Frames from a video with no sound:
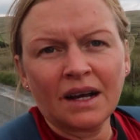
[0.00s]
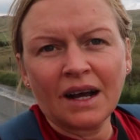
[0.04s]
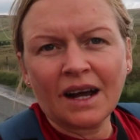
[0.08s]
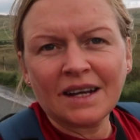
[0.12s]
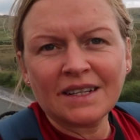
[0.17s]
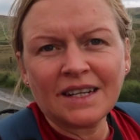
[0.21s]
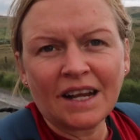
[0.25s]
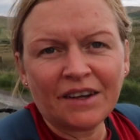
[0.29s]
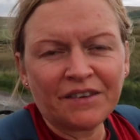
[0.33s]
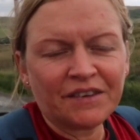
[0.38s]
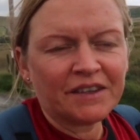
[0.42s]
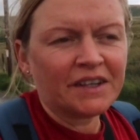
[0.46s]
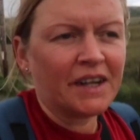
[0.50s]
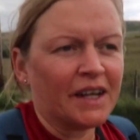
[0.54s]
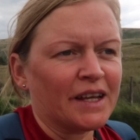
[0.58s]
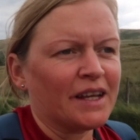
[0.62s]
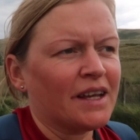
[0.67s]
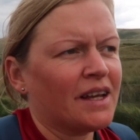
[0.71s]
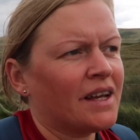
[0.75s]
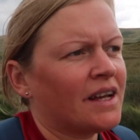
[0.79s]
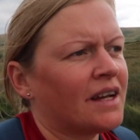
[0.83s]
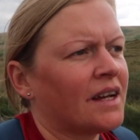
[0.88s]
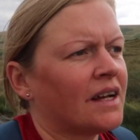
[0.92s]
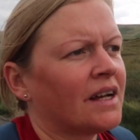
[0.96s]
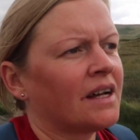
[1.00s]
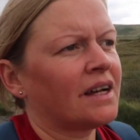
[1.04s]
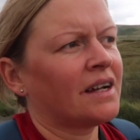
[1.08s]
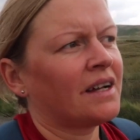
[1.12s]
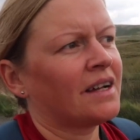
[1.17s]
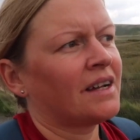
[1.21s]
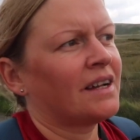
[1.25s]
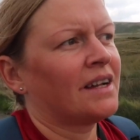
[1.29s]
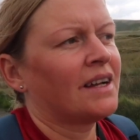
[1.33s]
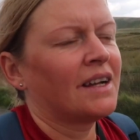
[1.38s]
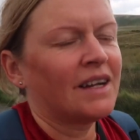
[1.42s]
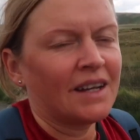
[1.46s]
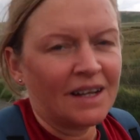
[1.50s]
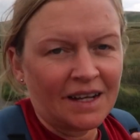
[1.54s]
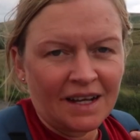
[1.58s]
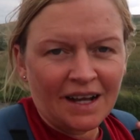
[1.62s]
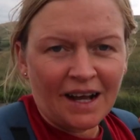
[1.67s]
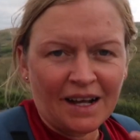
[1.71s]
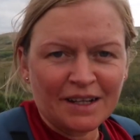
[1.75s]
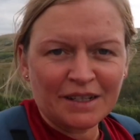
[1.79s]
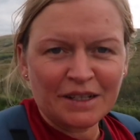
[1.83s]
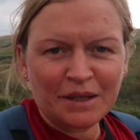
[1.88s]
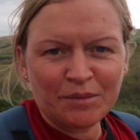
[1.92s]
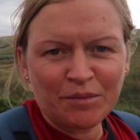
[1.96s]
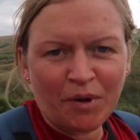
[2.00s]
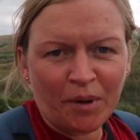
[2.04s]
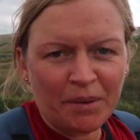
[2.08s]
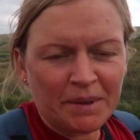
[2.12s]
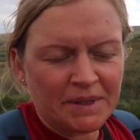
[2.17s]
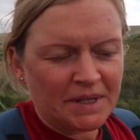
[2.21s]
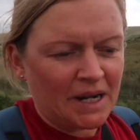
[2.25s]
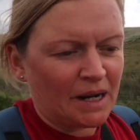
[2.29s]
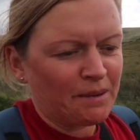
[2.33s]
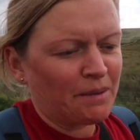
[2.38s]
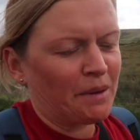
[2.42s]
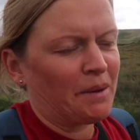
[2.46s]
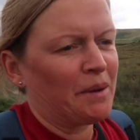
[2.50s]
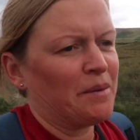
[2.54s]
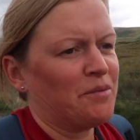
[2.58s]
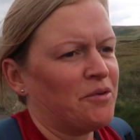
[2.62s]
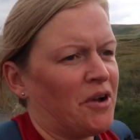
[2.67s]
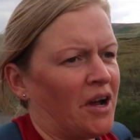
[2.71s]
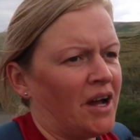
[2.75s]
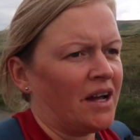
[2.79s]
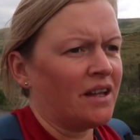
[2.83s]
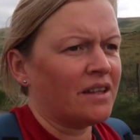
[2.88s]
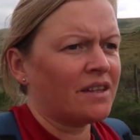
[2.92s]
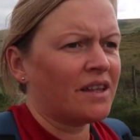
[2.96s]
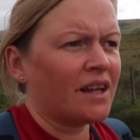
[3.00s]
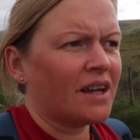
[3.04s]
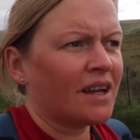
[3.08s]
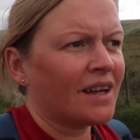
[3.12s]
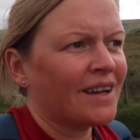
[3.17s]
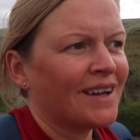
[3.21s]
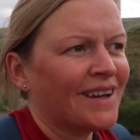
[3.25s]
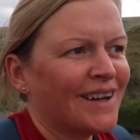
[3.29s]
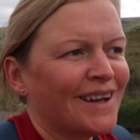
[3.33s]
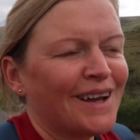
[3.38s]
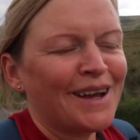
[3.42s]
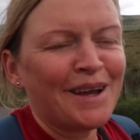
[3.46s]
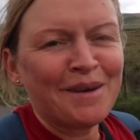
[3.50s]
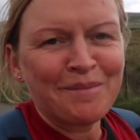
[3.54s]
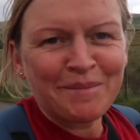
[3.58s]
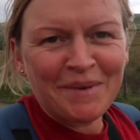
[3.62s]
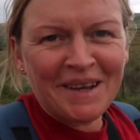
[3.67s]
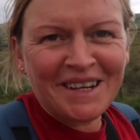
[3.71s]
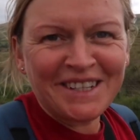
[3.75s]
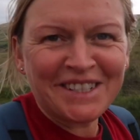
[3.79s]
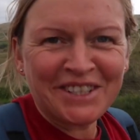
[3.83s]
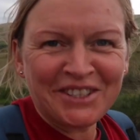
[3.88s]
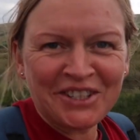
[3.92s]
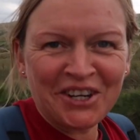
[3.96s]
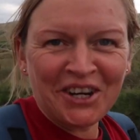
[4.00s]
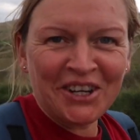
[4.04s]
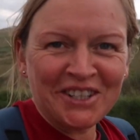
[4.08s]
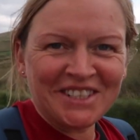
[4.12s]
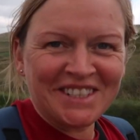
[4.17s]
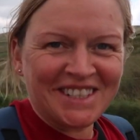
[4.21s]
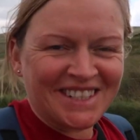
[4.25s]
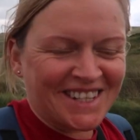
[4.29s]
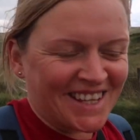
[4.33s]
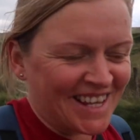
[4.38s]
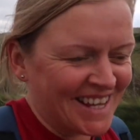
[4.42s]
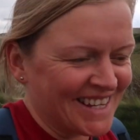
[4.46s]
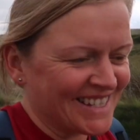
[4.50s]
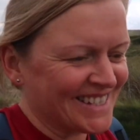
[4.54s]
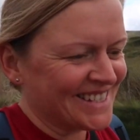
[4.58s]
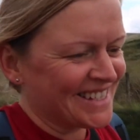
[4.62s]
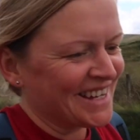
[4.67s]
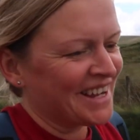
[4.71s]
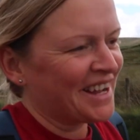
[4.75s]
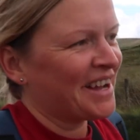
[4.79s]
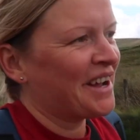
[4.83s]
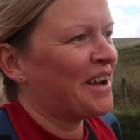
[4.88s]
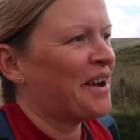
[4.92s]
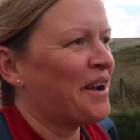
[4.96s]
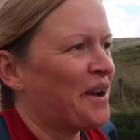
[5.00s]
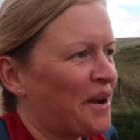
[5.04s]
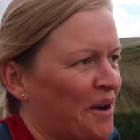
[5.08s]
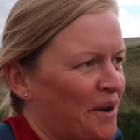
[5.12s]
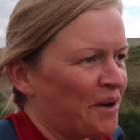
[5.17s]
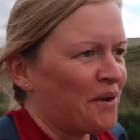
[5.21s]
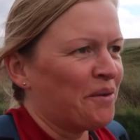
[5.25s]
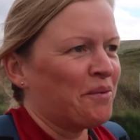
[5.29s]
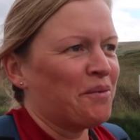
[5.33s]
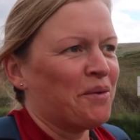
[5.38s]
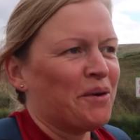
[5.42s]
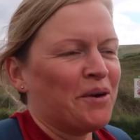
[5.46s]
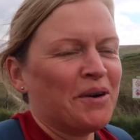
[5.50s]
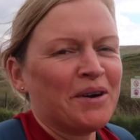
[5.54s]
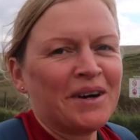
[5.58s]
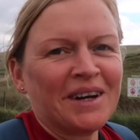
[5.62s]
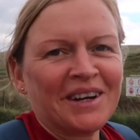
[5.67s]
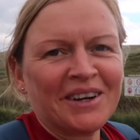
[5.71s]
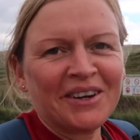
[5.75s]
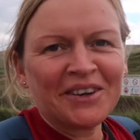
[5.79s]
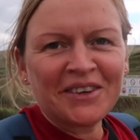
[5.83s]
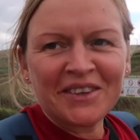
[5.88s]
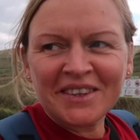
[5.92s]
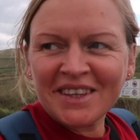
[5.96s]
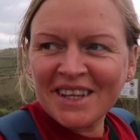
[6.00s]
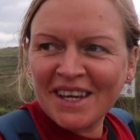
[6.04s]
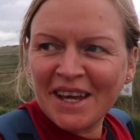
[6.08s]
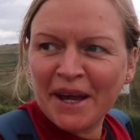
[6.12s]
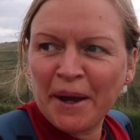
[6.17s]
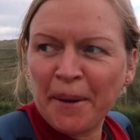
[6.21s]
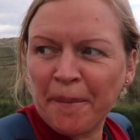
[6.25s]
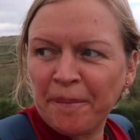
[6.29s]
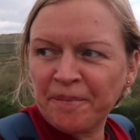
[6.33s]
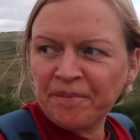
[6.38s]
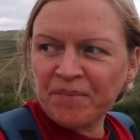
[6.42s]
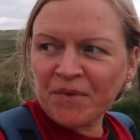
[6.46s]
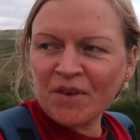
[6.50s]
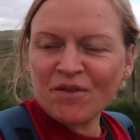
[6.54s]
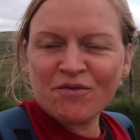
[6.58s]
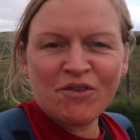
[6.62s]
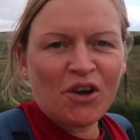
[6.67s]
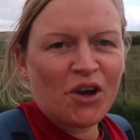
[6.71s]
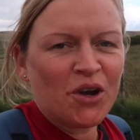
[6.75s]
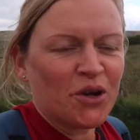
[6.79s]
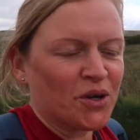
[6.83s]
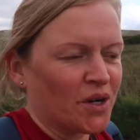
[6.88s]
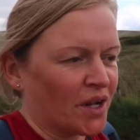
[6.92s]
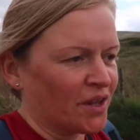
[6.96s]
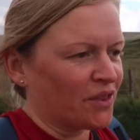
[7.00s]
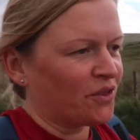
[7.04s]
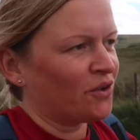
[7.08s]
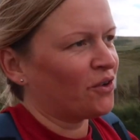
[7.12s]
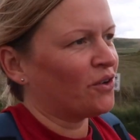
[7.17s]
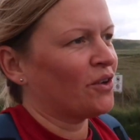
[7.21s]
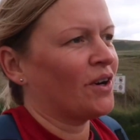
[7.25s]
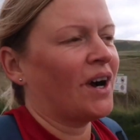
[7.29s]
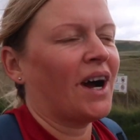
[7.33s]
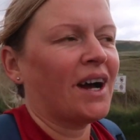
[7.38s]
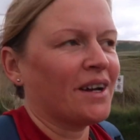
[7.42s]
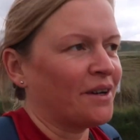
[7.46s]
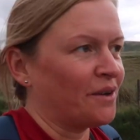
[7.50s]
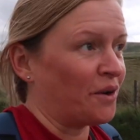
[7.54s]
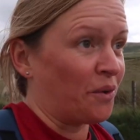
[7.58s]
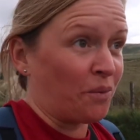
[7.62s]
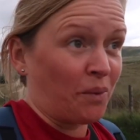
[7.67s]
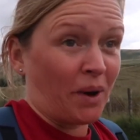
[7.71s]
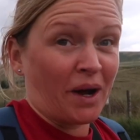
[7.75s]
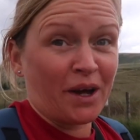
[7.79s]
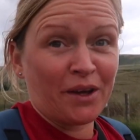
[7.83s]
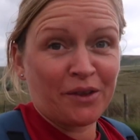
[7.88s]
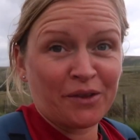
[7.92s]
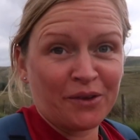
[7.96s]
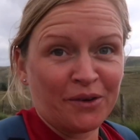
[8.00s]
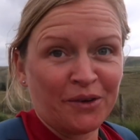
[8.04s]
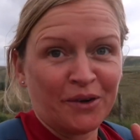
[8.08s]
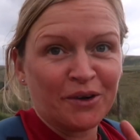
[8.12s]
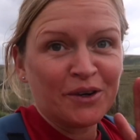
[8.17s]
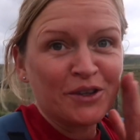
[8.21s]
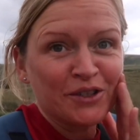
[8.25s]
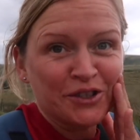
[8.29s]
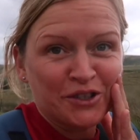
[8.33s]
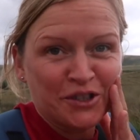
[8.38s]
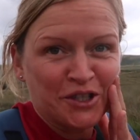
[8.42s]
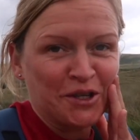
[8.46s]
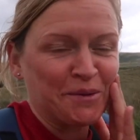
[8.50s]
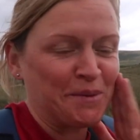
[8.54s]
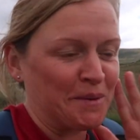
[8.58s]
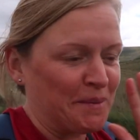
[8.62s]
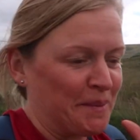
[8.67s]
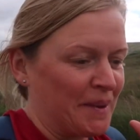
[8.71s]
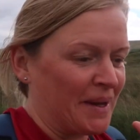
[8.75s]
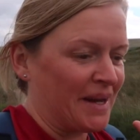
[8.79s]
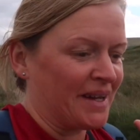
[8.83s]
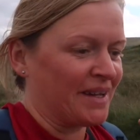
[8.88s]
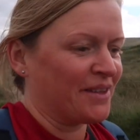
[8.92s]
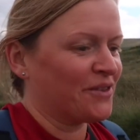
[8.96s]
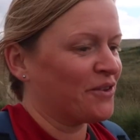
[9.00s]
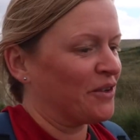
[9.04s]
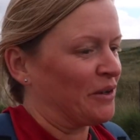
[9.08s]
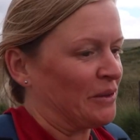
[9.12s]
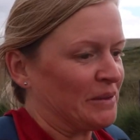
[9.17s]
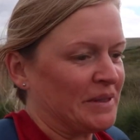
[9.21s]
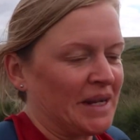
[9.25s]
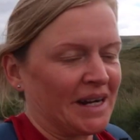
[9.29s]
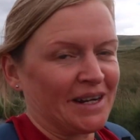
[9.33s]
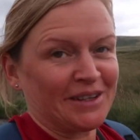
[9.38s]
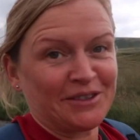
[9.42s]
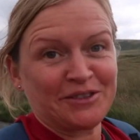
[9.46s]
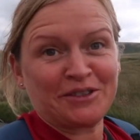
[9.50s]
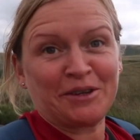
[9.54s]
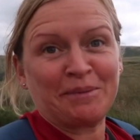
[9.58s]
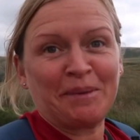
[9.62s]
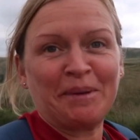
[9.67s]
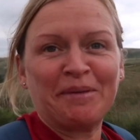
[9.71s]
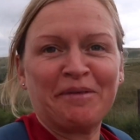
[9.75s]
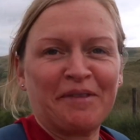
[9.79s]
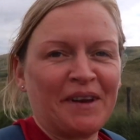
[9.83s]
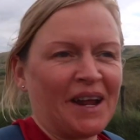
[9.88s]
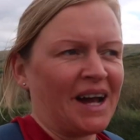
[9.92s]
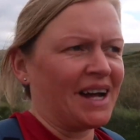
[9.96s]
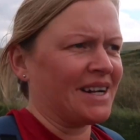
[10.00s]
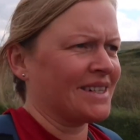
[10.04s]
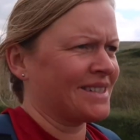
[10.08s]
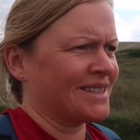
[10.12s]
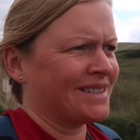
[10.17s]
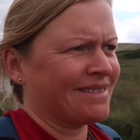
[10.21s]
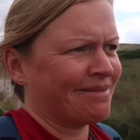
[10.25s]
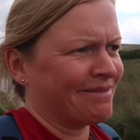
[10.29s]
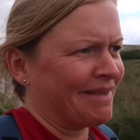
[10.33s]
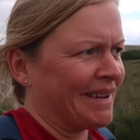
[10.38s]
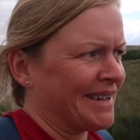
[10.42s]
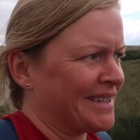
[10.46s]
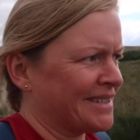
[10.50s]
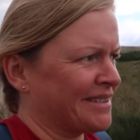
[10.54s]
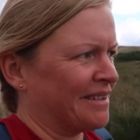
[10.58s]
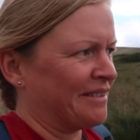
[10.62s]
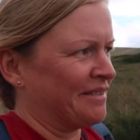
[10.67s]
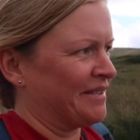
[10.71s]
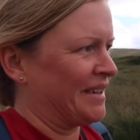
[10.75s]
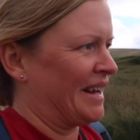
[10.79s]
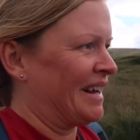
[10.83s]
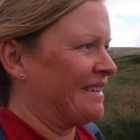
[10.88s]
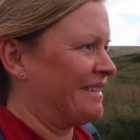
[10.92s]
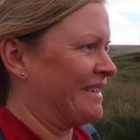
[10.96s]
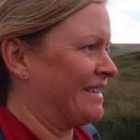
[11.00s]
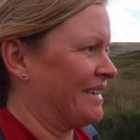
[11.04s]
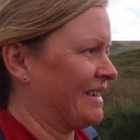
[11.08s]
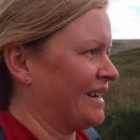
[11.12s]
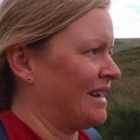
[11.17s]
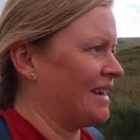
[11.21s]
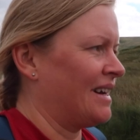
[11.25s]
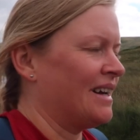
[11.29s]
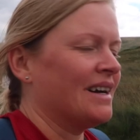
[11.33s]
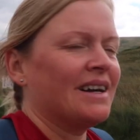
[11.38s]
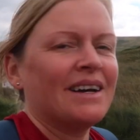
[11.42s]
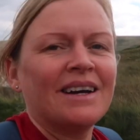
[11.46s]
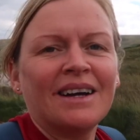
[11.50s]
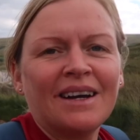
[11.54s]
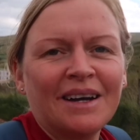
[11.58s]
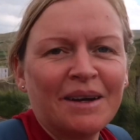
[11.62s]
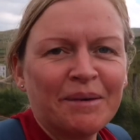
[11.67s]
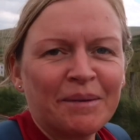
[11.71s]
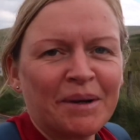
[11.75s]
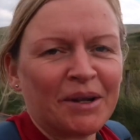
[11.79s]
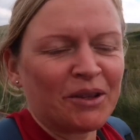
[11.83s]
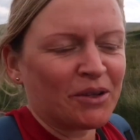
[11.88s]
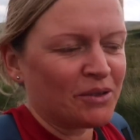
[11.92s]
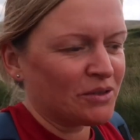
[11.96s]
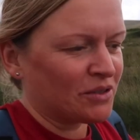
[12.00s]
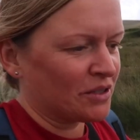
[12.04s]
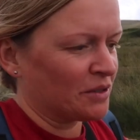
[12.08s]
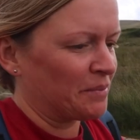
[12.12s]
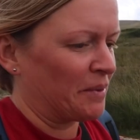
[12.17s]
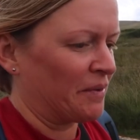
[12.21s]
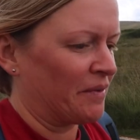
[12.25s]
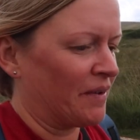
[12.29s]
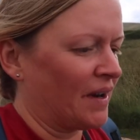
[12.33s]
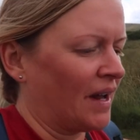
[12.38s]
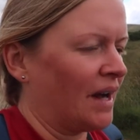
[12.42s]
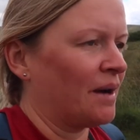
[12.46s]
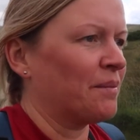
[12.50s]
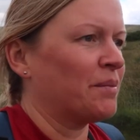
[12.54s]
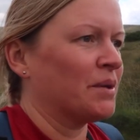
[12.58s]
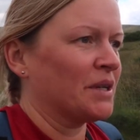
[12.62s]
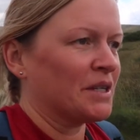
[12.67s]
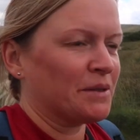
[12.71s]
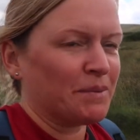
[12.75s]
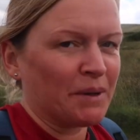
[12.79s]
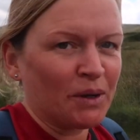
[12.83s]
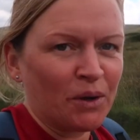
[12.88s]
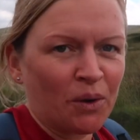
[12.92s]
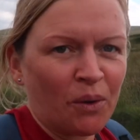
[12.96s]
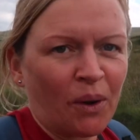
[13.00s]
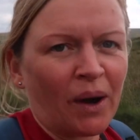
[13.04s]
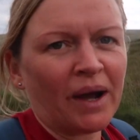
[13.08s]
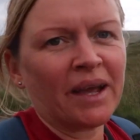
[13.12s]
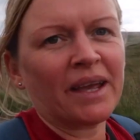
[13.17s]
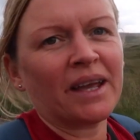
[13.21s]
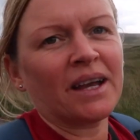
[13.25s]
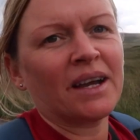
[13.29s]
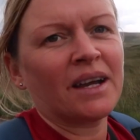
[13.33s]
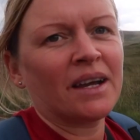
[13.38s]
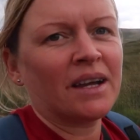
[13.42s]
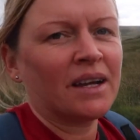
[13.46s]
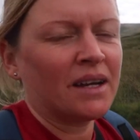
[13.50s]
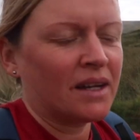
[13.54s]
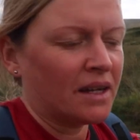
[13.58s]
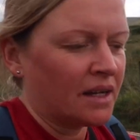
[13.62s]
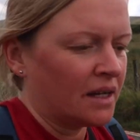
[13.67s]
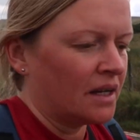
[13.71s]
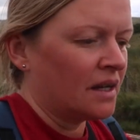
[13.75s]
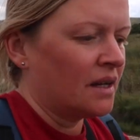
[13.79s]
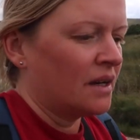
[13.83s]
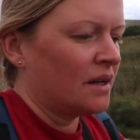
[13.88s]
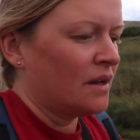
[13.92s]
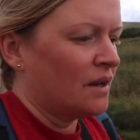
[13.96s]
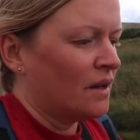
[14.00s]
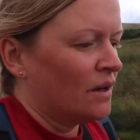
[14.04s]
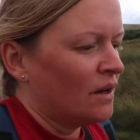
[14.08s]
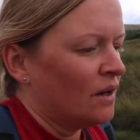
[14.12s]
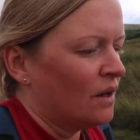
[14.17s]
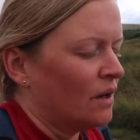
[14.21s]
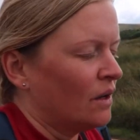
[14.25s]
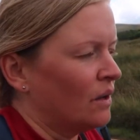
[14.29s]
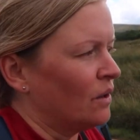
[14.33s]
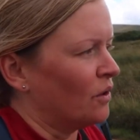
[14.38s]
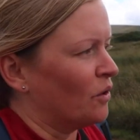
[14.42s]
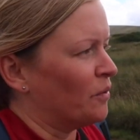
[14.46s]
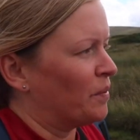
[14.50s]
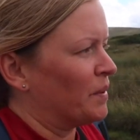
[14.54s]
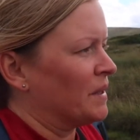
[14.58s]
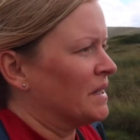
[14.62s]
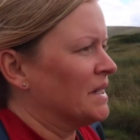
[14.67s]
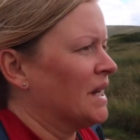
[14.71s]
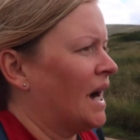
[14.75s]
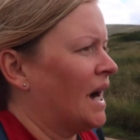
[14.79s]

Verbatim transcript: I definitely, as you can probably tell by my breath, misjudged this walk along the um, road. I thought, I don't know why I thought, stupid me, thought it was kind of just going to be flat. It's not flat around here. I thought it was going to be flat, but it's been quite up and